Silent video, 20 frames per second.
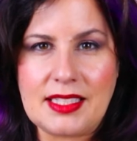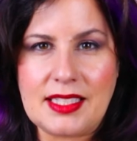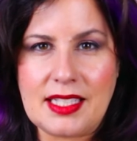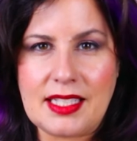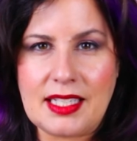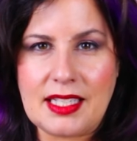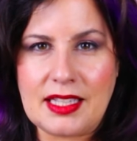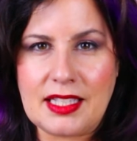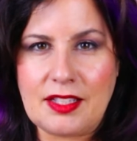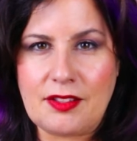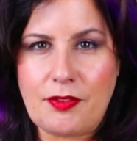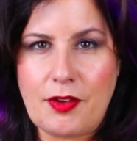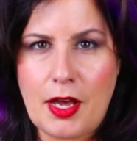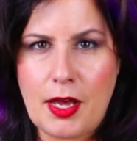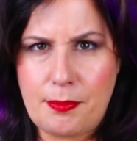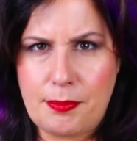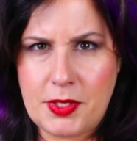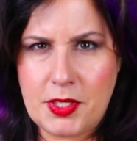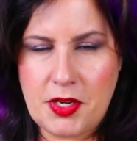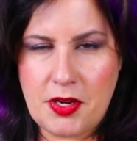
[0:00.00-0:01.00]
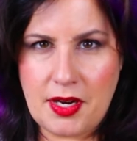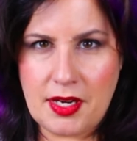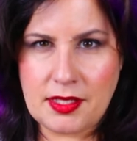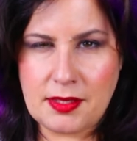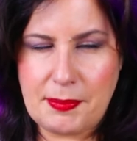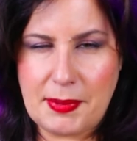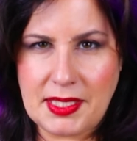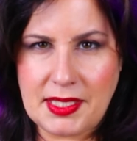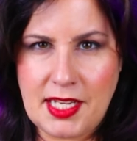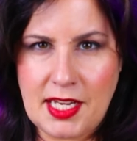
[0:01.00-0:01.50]
Did it live up to your
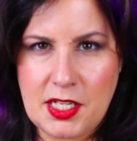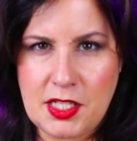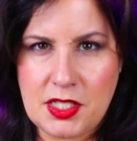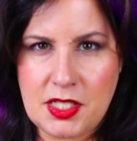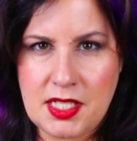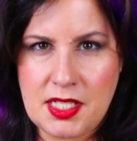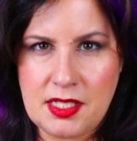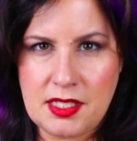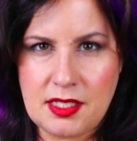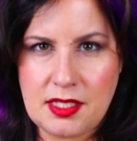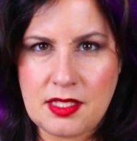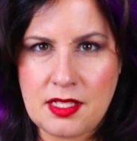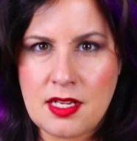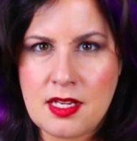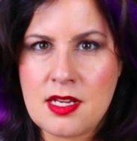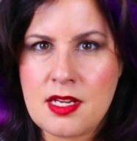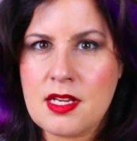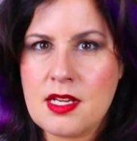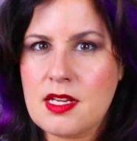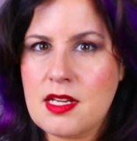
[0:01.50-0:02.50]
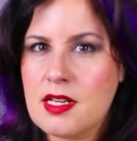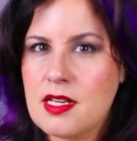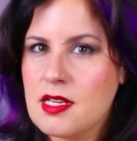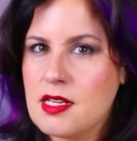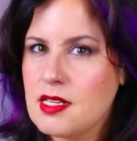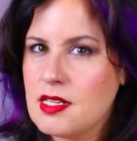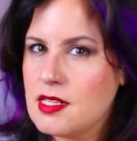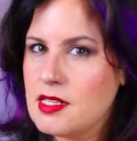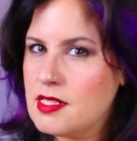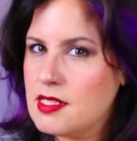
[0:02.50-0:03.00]
expectations?
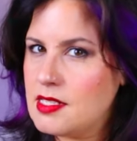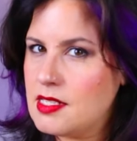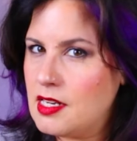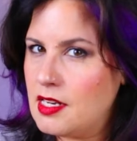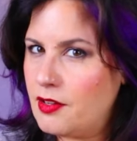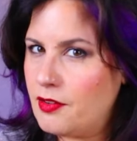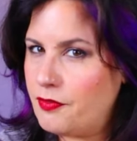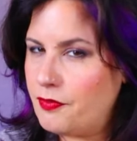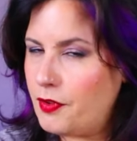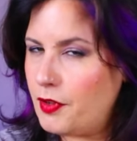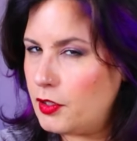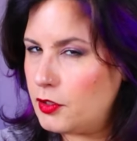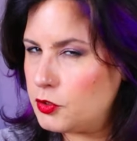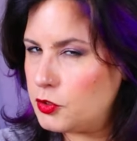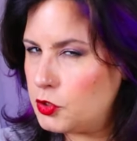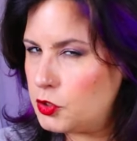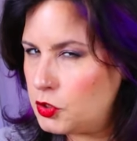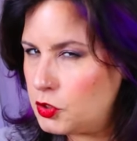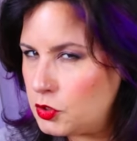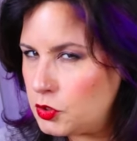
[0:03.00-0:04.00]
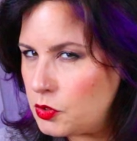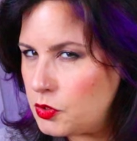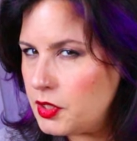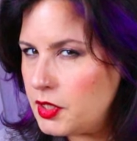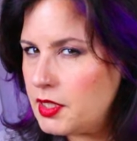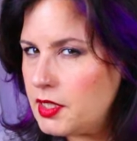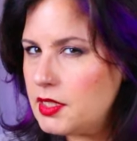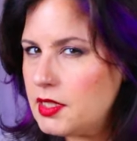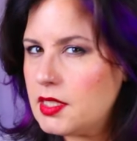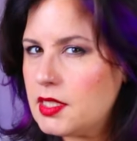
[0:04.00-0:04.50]
Did it fall
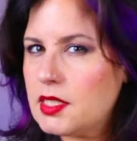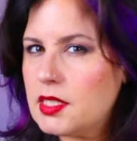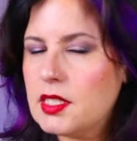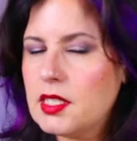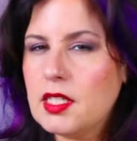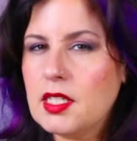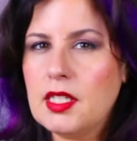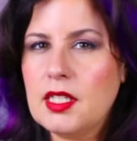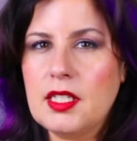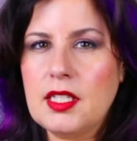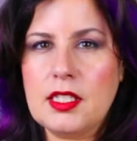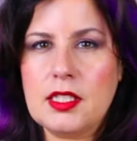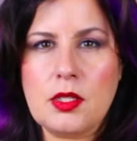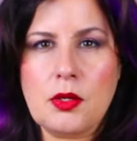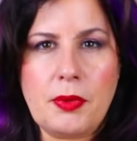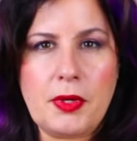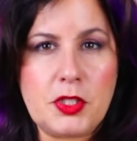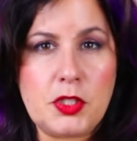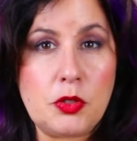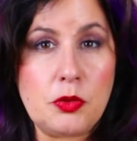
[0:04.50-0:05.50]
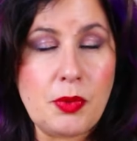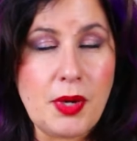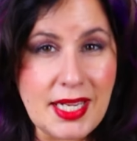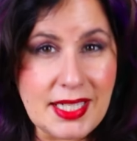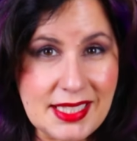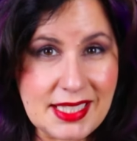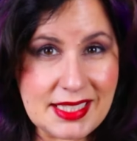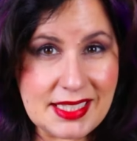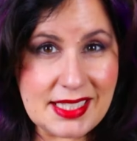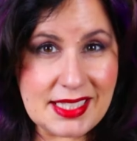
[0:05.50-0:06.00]
short? Is it what you
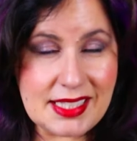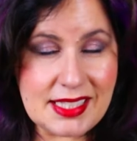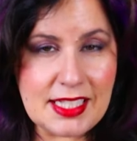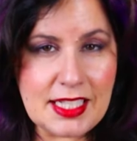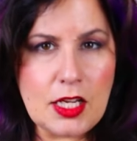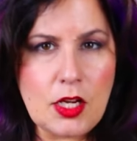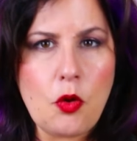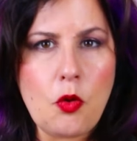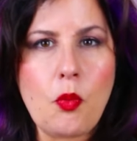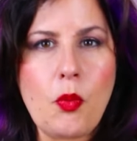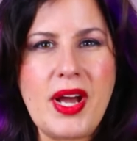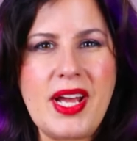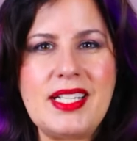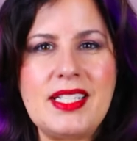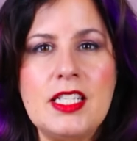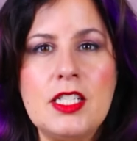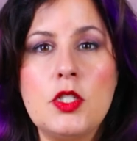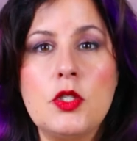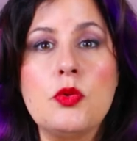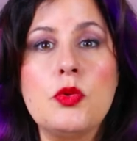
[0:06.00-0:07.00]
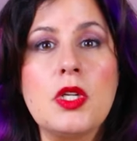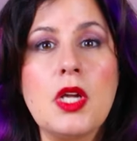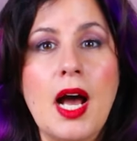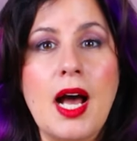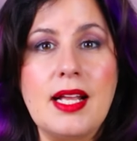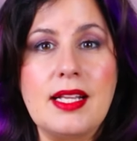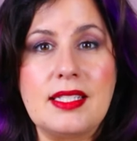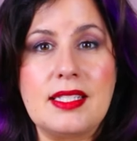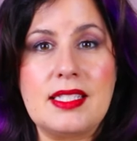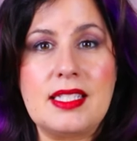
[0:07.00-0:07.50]
wanted to see? What did you
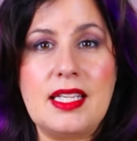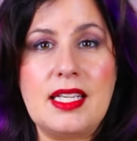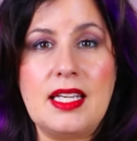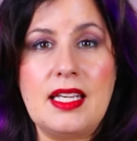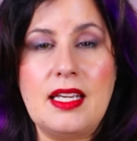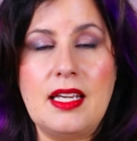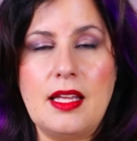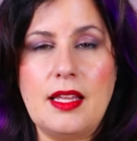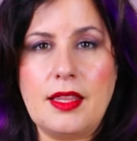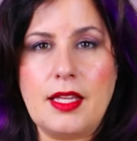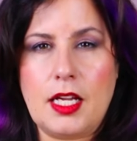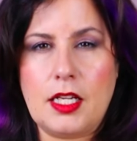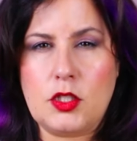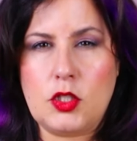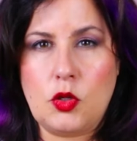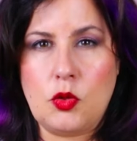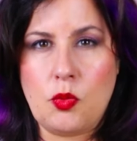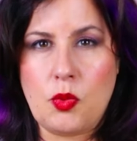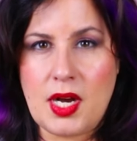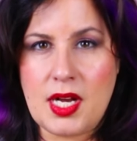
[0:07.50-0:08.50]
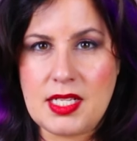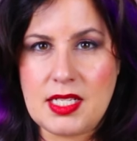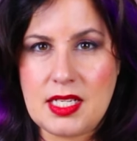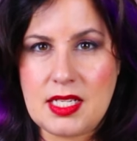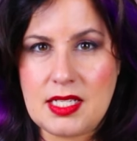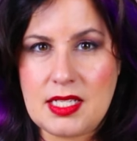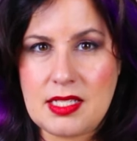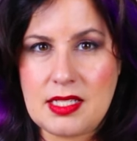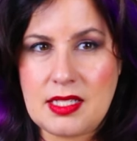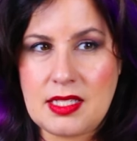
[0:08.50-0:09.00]
not see that you
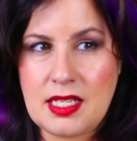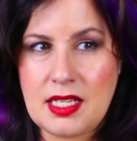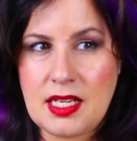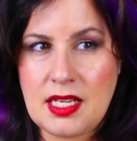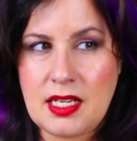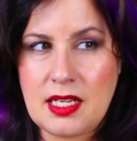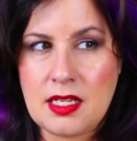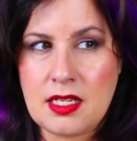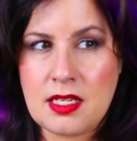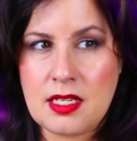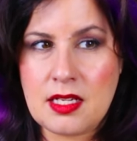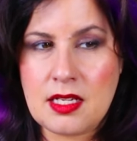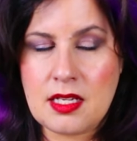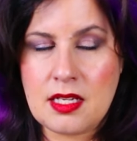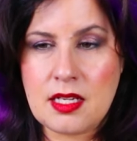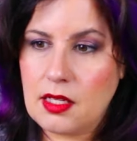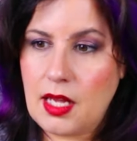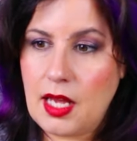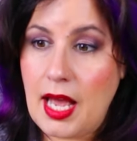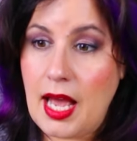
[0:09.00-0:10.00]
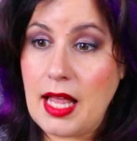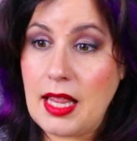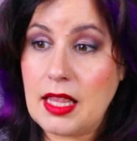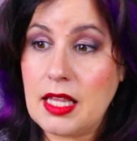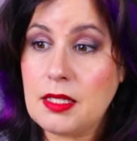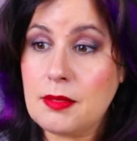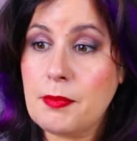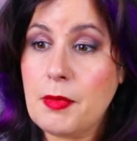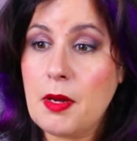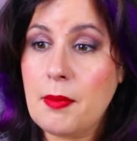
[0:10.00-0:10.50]
wanted to see? At
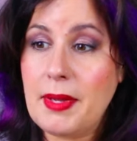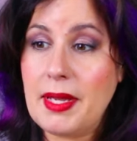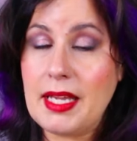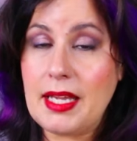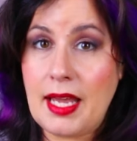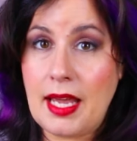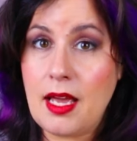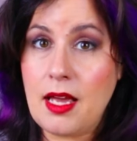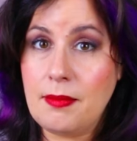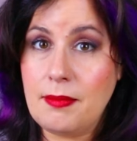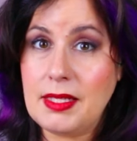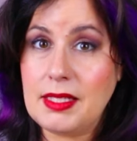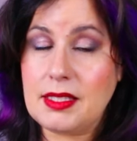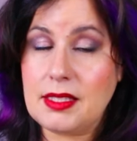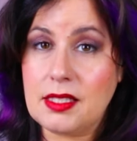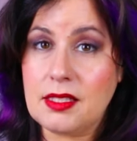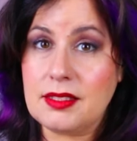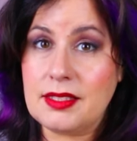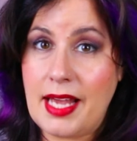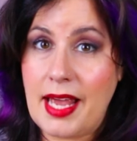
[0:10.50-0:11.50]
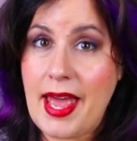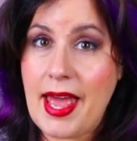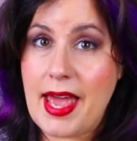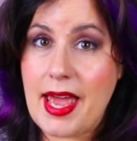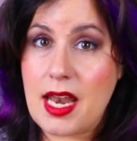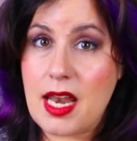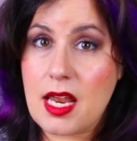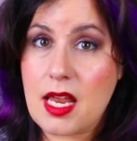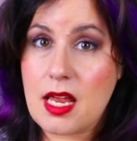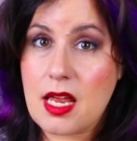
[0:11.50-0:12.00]
this moment, Gambit's still
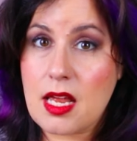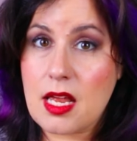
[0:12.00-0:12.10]
dead.